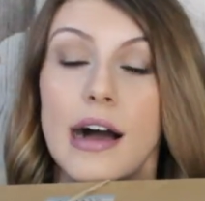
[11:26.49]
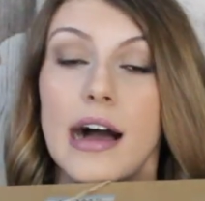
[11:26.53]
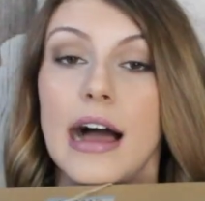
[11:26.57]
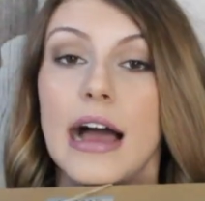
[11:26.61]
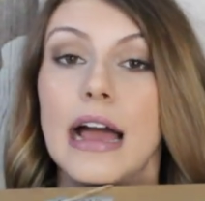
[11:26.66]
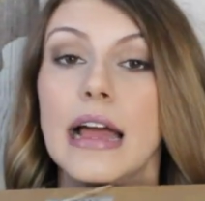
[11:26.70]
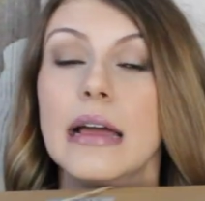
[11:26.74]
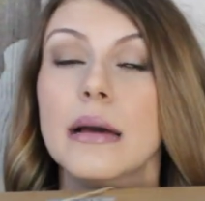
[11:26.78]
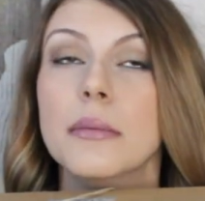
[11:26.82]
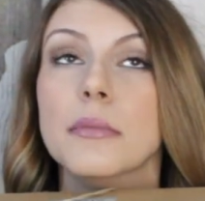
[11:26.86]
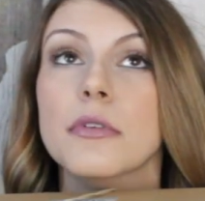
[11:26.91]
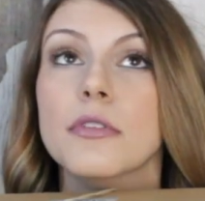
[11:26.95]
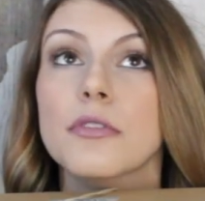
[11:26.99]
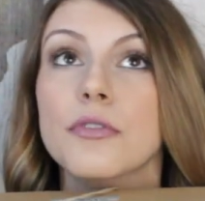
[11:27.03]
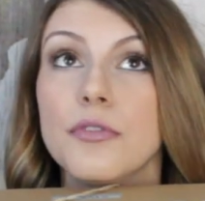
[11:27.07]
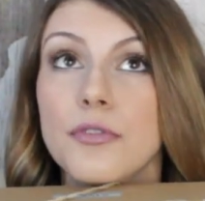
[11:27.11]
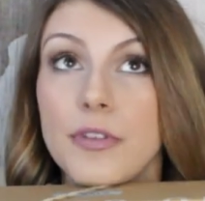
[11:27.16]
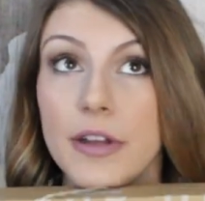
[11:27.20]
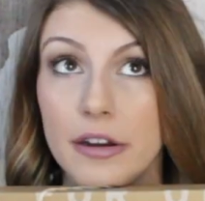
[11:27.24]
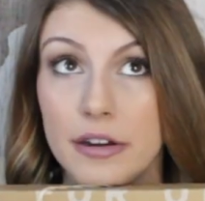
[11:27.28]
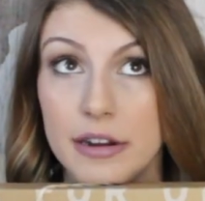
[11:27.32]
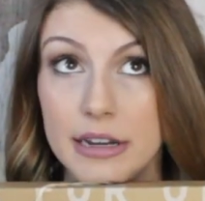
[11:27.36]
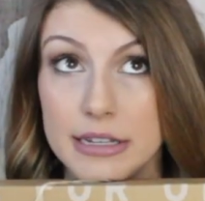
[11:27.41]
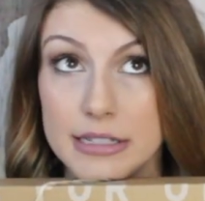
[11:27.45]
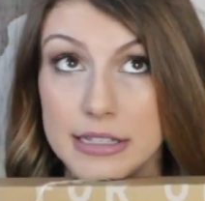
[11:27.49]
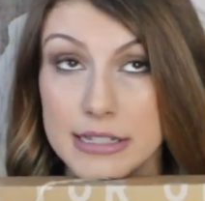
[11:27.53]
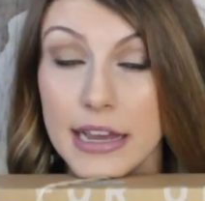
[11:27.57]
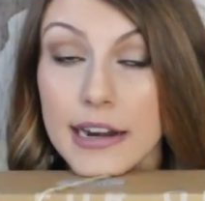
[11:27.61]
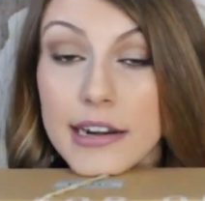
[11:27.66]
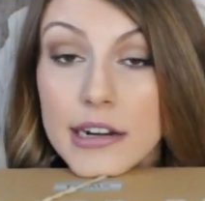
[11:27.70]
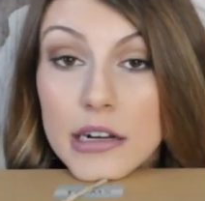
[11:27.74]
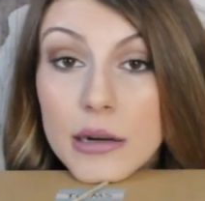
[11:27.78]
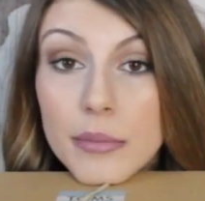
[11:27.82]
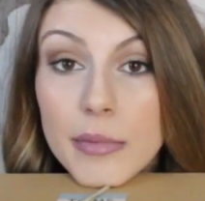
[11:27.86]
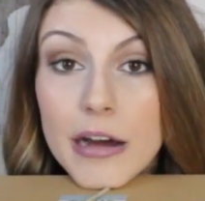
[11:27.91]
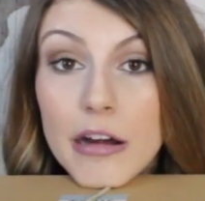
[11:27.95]
I am very
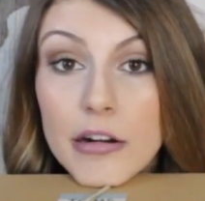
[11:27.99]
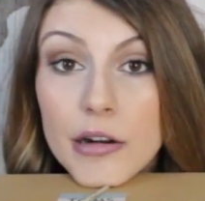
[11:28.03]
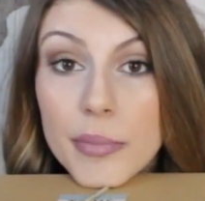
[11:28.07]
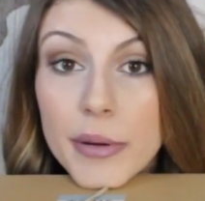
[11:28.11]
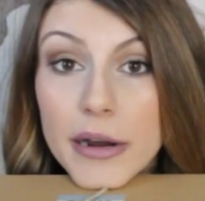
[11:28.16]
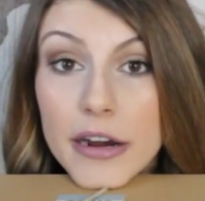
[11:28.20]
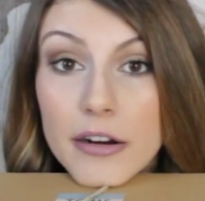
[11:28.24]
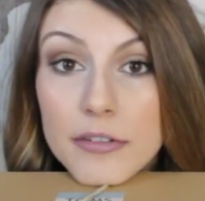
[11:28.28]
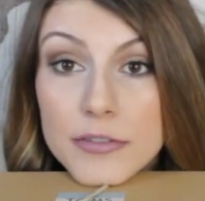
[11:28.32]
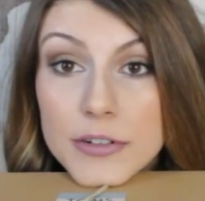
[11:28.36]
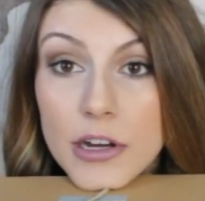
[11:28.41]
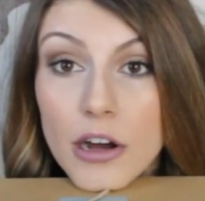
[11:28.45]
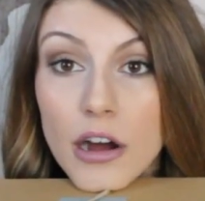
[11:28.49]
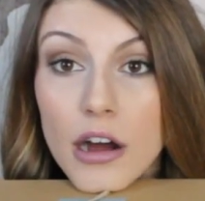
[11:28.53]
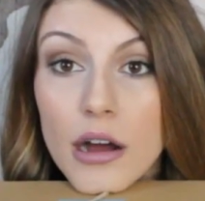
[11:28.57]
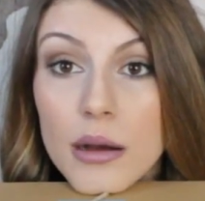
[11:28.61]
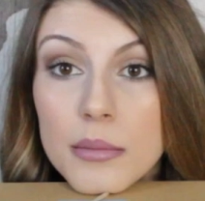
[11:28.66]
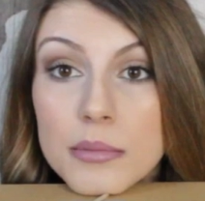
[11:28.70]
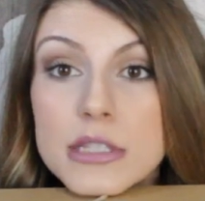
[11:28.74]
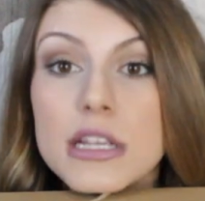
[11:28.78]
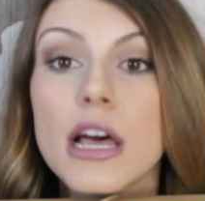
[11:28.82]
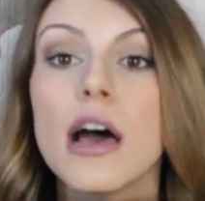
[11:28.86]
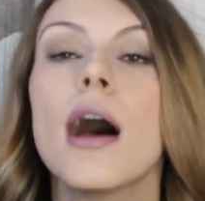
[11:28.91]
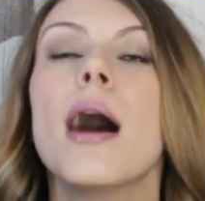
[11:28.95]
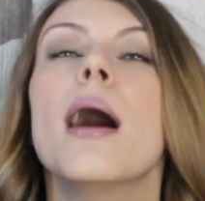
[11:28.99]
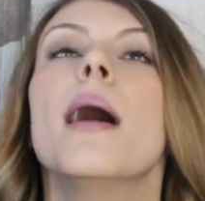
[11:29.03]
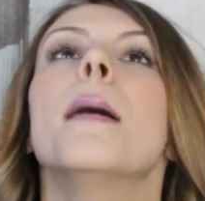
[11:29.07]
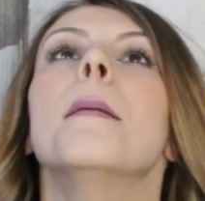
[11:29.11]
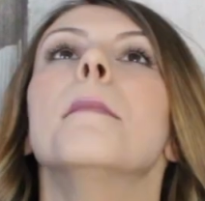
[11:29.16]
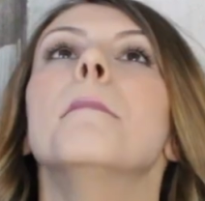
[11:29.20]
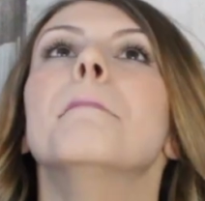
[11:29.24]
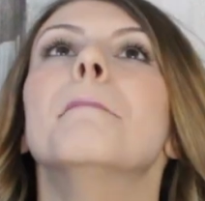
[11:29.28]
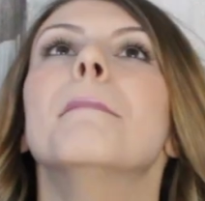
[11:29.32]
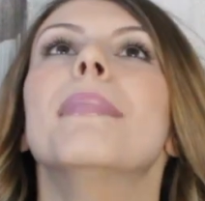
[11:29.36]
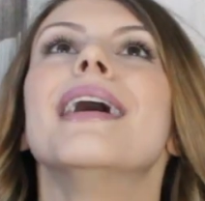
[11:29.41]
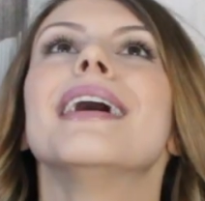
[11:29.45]
excited about a pair of Toms,
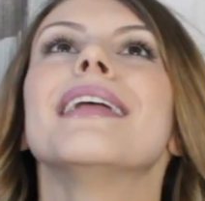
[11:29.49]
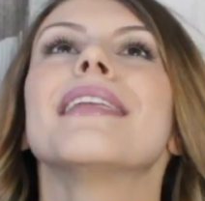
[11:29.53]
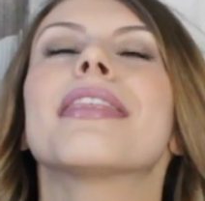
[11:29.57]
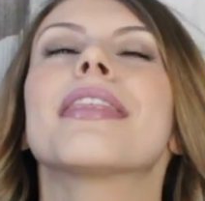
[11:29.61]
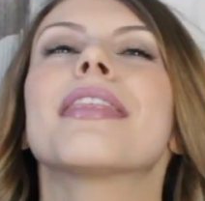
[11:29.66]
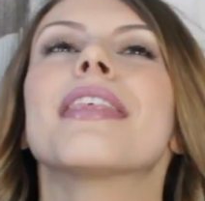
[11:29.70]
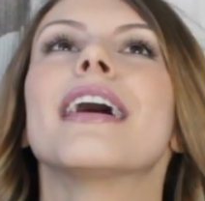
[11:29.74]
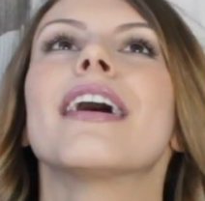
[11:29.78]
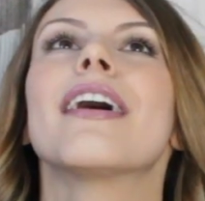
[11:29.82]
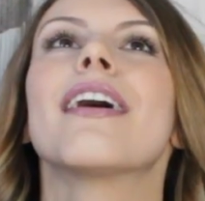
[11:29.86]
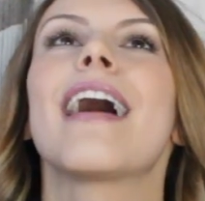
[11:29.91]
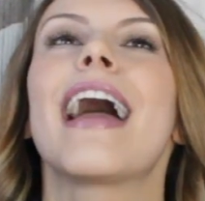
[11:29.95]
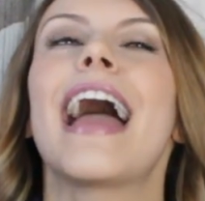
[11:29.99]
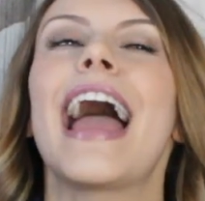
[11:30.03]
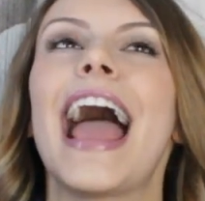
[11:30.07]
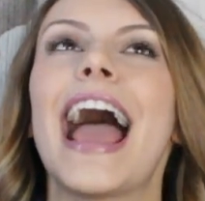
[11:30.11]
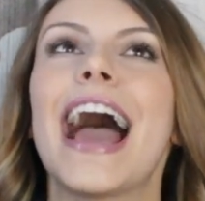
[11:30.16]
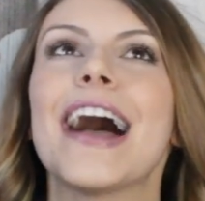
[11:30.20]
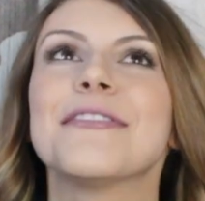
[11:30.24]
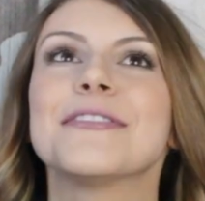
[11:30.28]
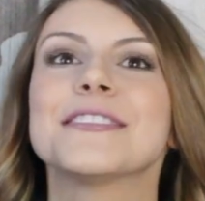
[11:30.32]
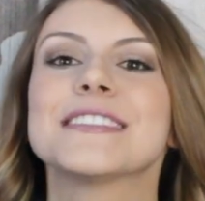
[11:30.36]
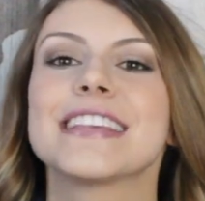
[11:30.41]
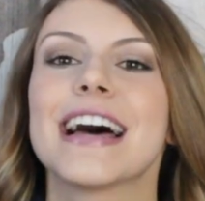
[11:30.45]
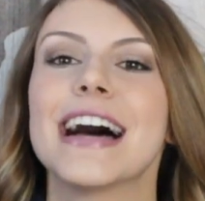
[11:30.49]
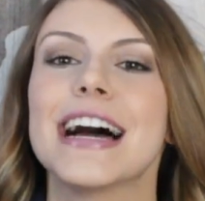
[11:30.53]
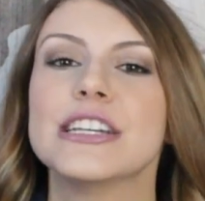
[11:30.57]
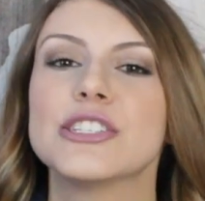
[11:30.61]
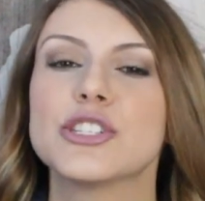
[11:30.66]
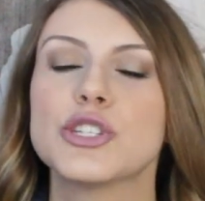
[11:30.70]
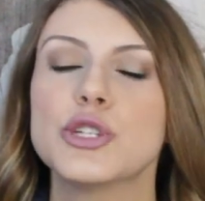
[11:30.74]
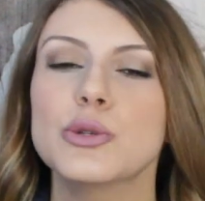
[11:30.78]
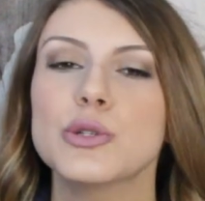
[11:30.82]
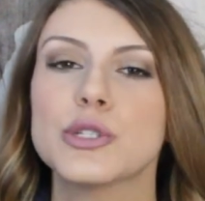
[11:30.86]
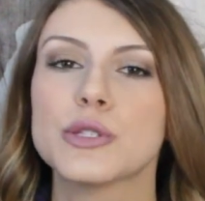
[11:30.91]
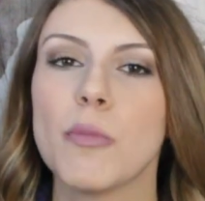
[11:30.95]
but they're half
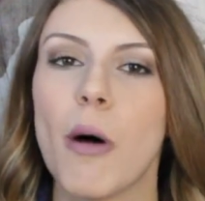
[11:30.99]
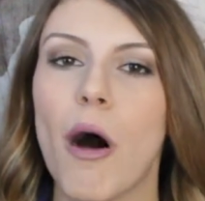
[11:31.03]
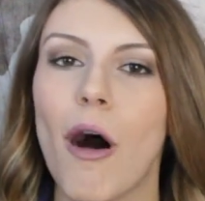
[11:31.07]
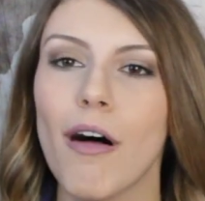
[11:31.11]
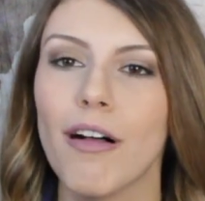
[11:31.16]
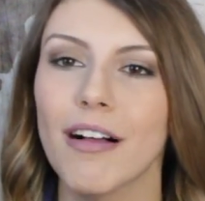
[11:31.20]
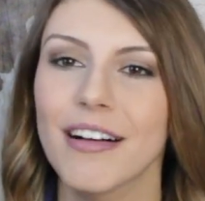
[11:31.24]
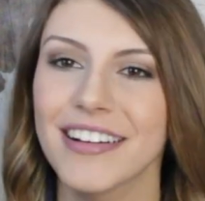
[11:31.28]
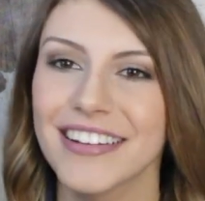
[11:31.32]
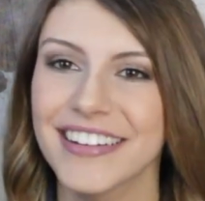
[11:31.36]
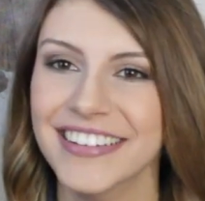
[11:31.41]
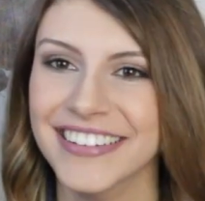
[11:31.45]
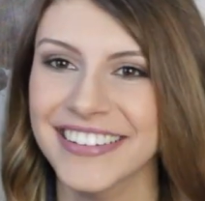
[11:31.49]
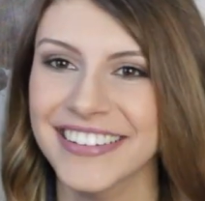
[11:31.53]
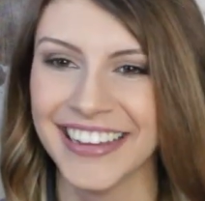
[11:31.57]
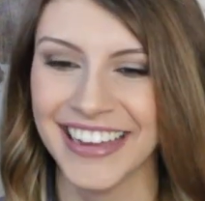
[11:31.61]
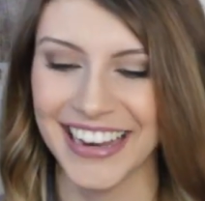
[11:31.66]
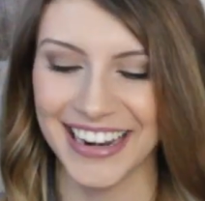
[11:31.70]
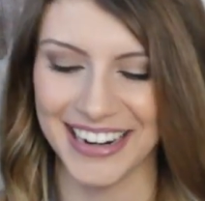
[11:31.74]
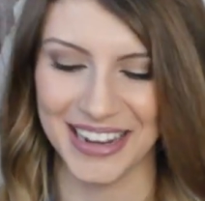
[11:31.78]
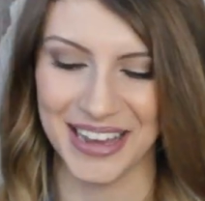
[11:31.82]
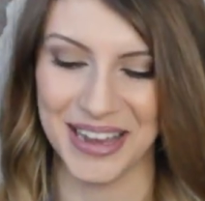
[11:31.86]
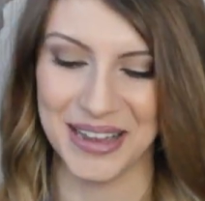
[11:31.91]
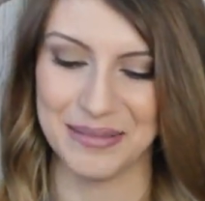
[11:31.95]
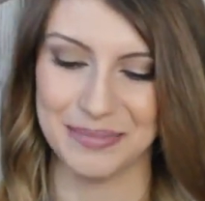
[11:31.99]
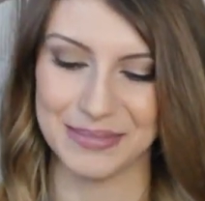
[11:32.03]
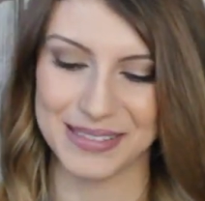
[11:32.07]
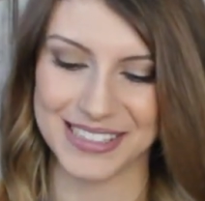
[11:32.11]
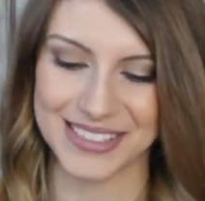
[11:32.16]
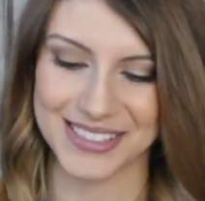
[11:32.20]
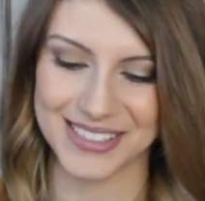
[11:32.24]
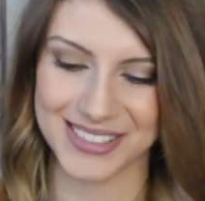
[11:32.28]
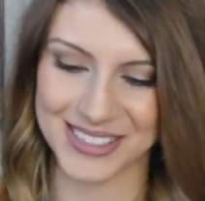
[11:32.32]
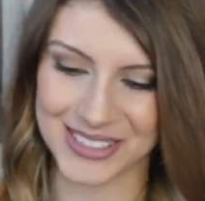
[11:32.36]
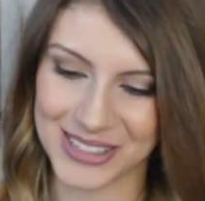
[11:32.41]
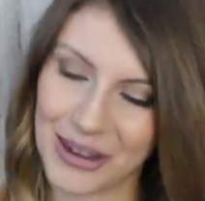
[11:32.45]
size too small, and I'm
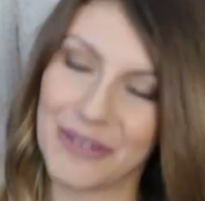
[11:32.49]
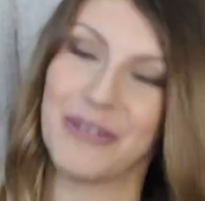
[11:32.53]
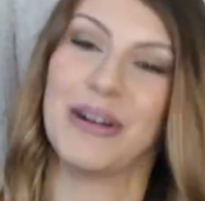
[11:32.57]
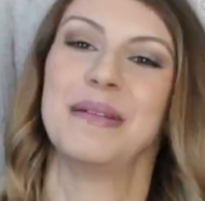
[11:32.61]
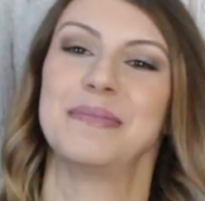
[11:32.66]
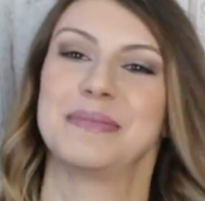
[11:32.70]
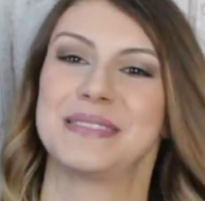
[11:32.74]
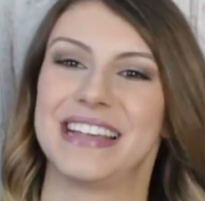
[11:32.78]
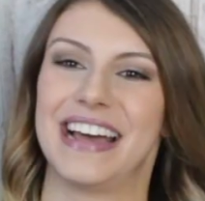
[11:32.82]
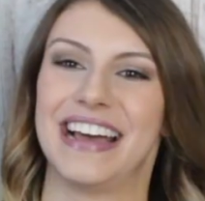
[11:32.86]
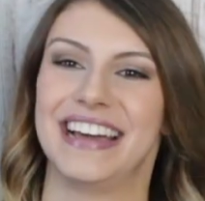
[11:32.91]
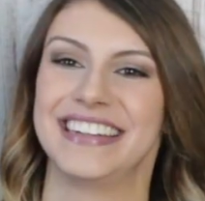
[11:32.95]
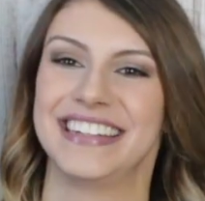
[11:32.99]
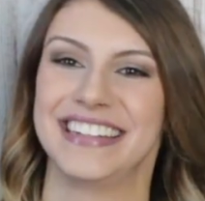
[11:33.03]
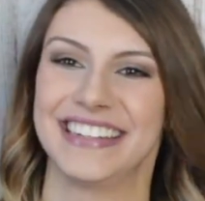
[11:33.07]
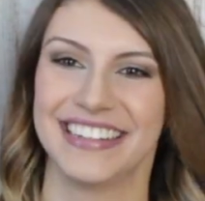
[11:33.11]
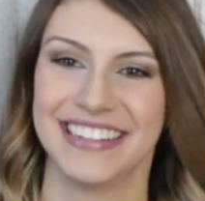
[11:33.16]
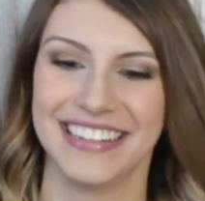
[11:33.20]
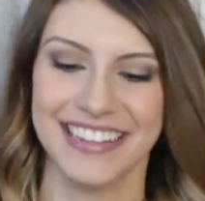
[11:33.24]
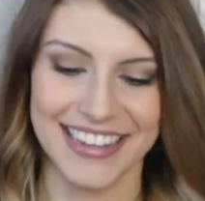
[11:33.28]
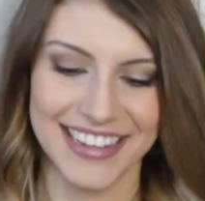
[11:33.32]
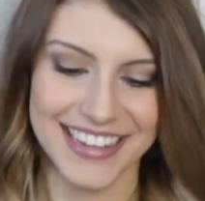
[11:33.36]
so upset.